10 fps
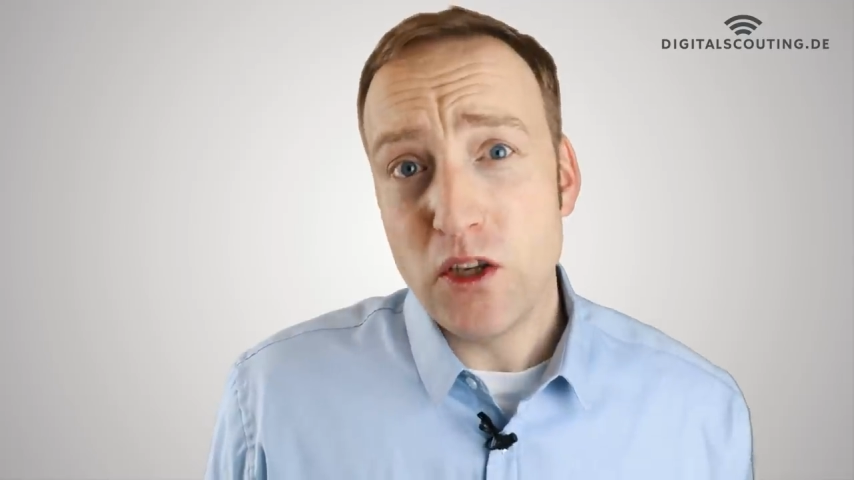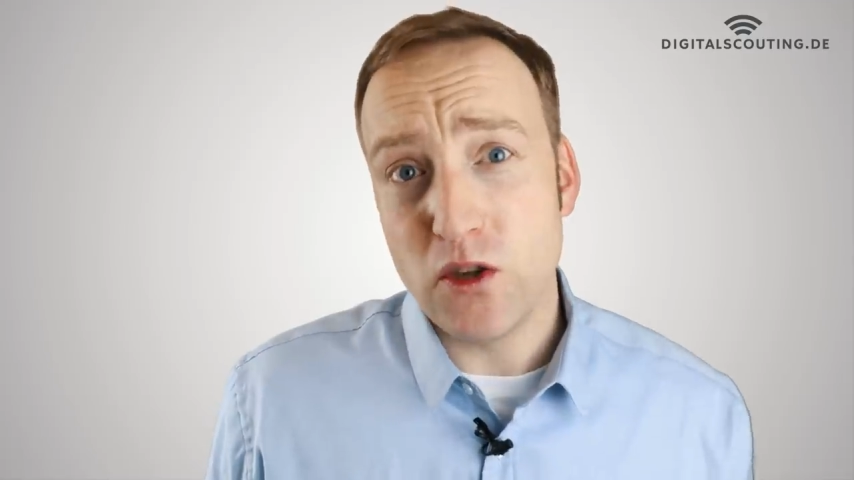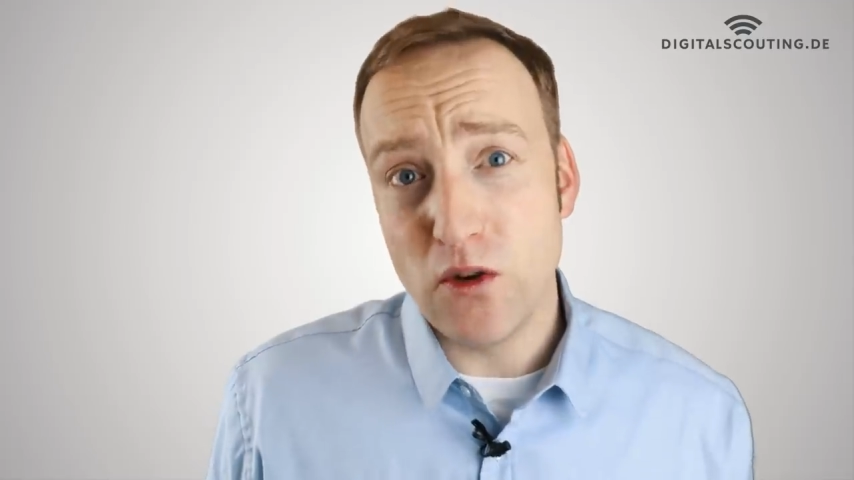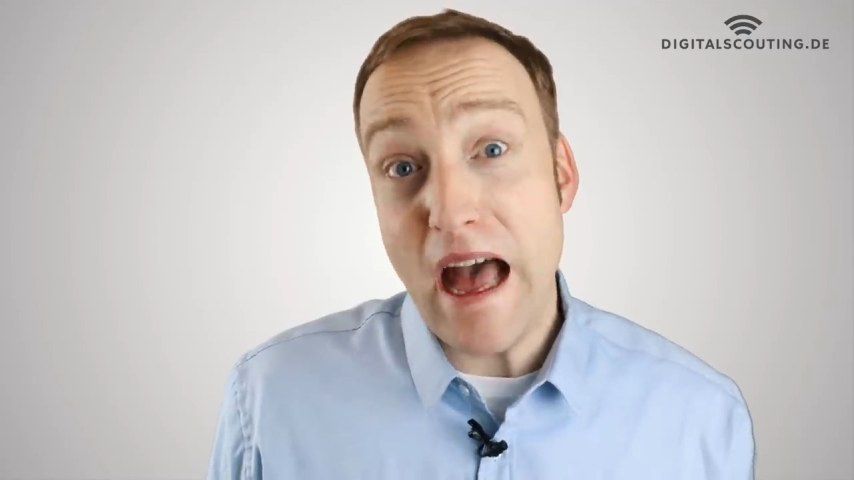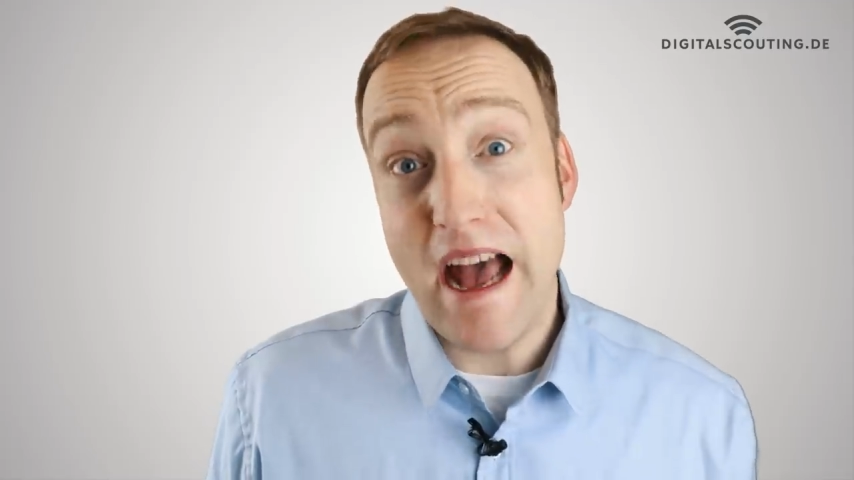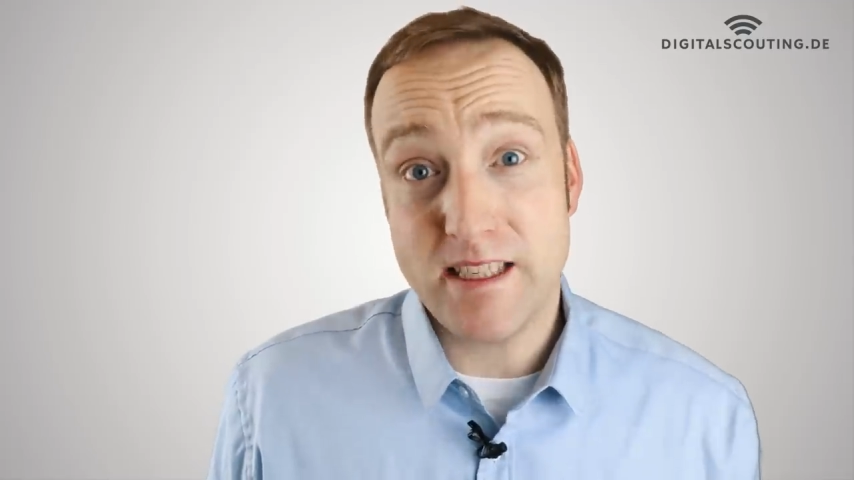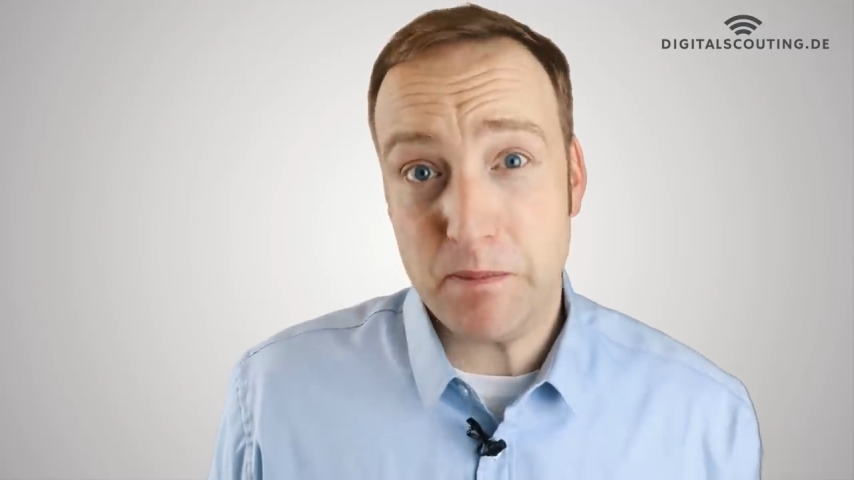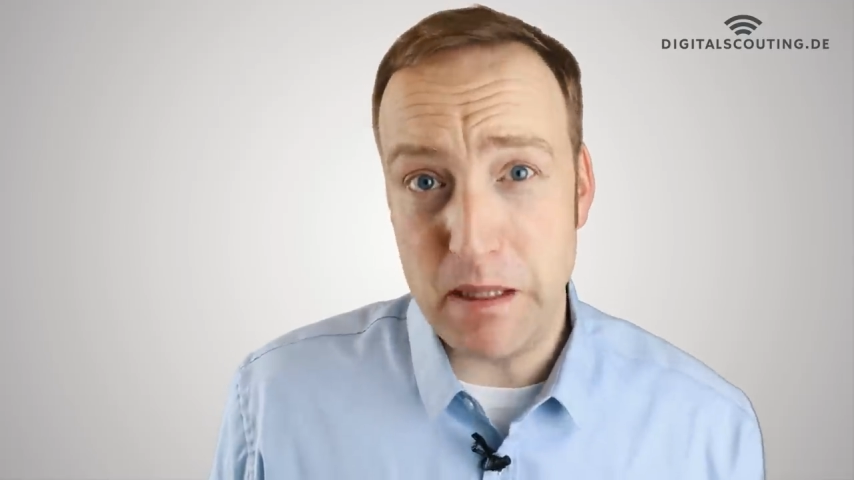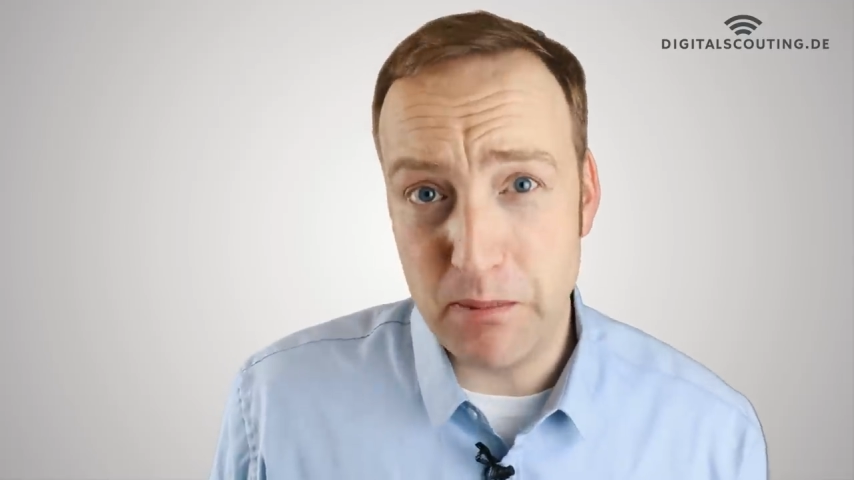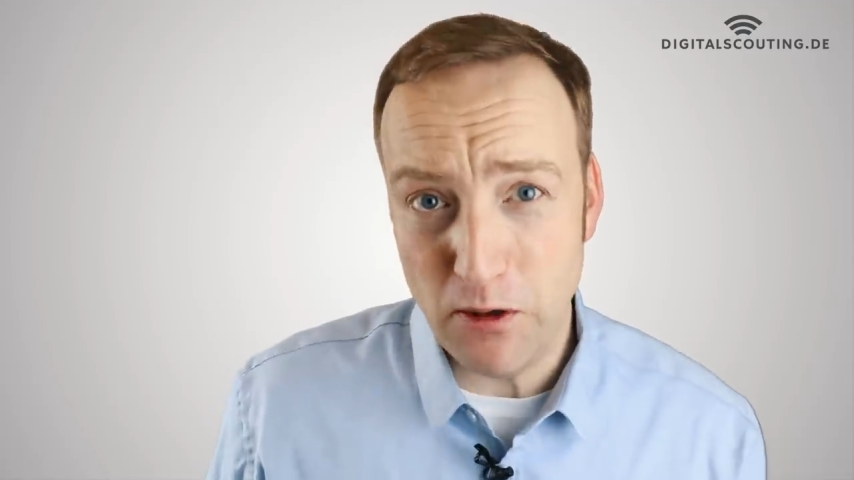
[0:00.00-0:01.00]
to
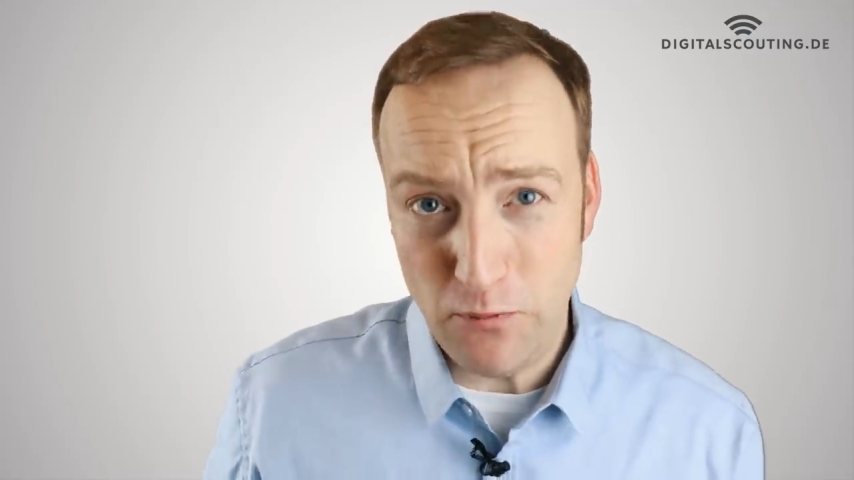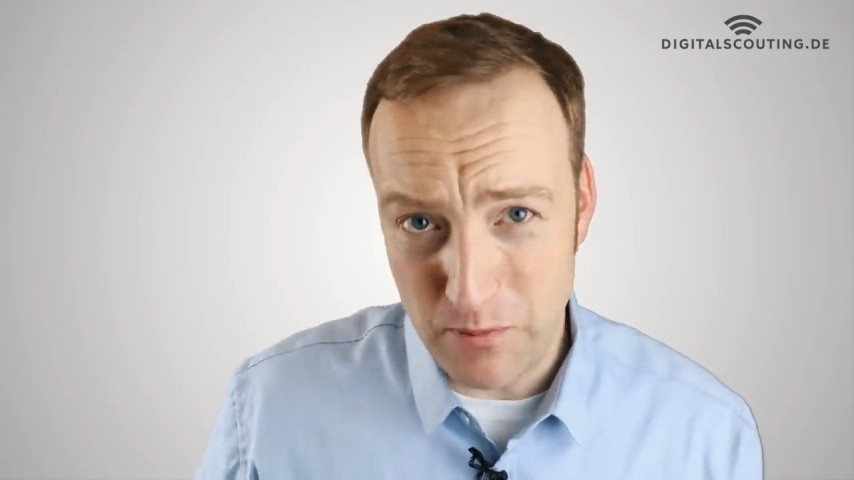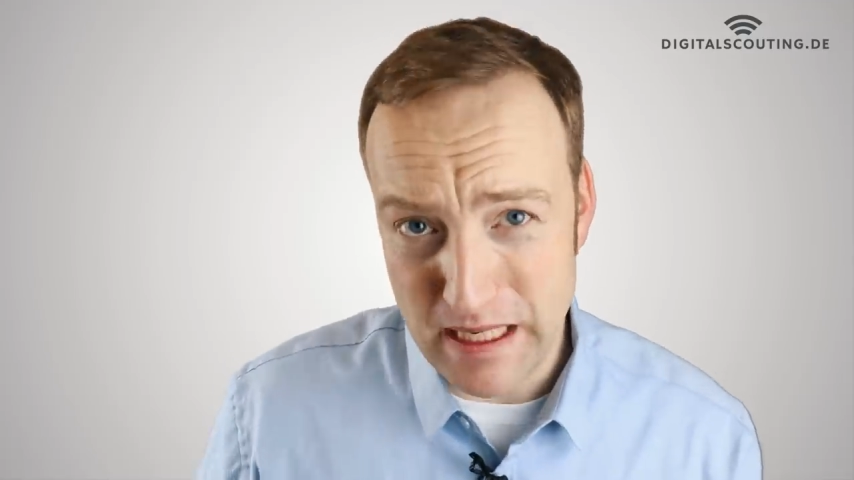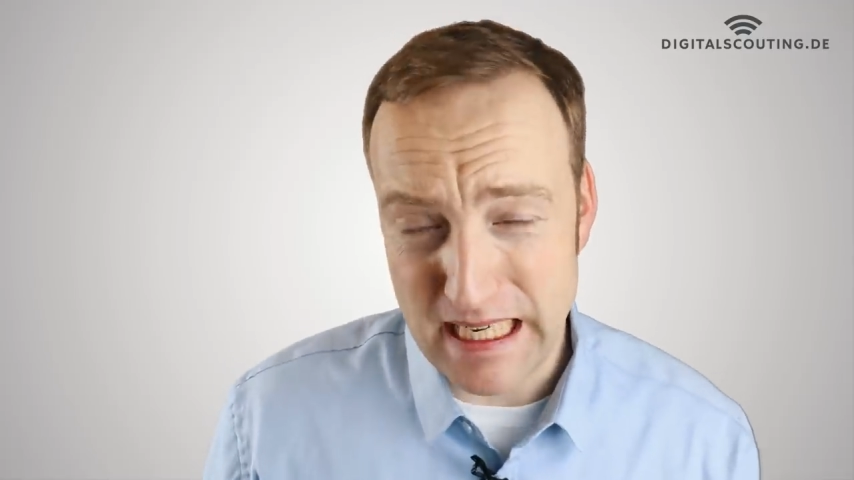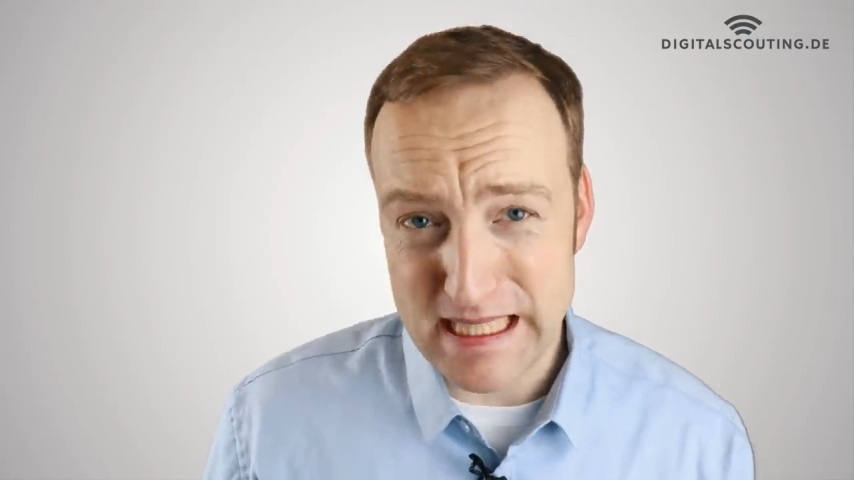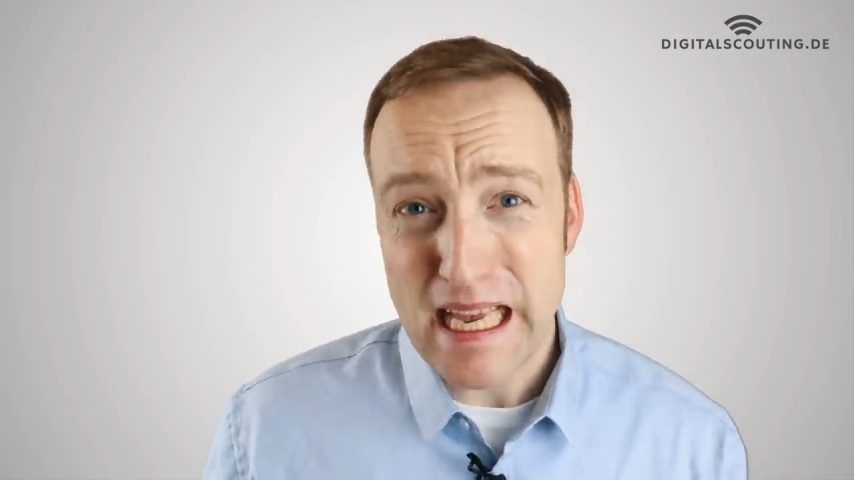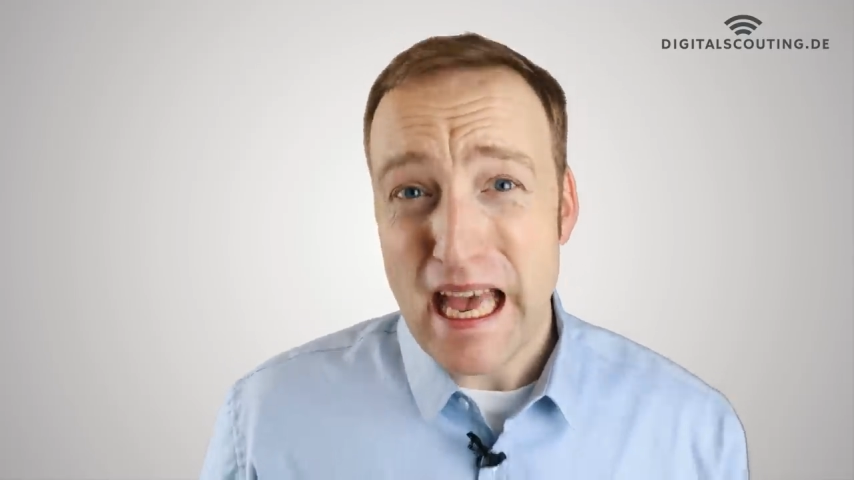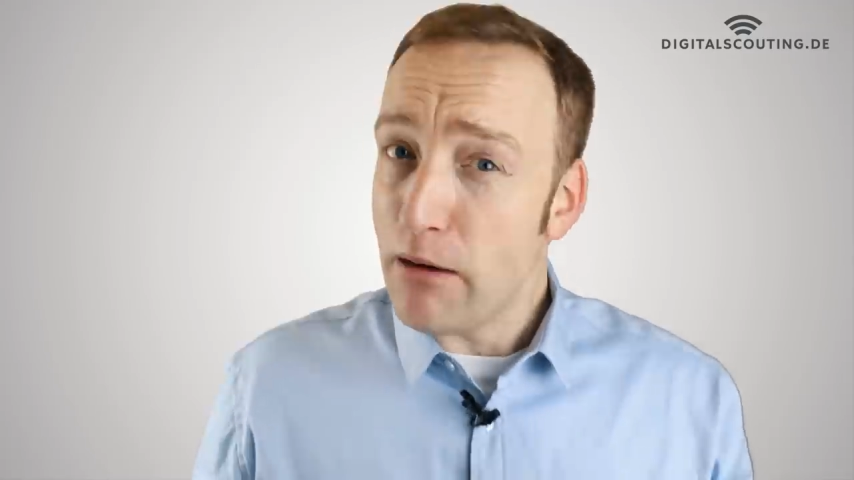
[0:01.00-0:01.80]
ask people for meetings.